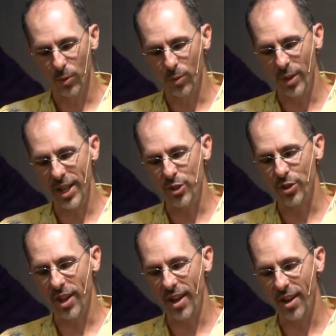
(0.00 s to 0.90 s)
Reed
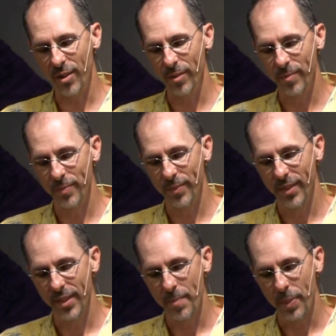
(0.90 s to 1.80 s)
Stowe,
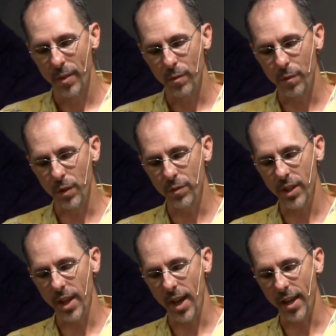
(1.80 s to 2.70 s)

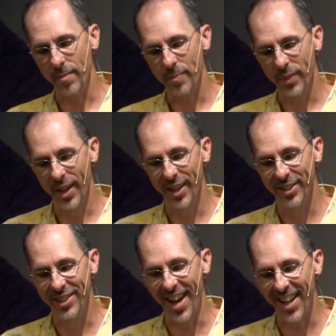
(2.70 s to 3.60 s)
58,
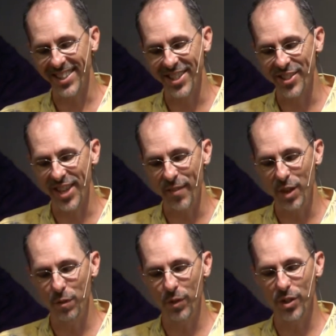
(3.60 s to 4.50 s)
docked his
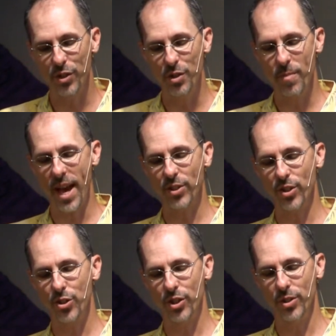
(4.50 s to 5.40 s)
70-foot,
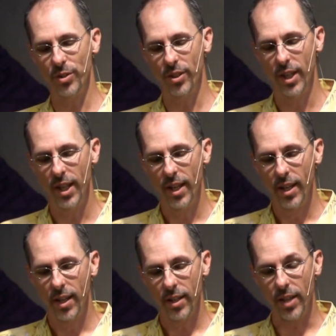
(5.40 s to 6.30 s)
two-masted schooner
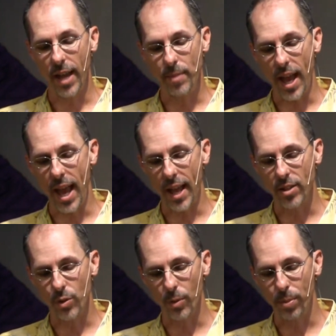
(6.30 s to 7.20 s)
named Anne
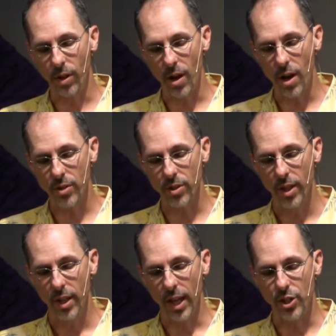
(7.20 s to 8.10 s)
to applause
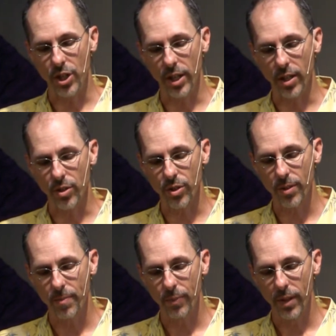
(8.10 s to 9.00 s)
and cheers.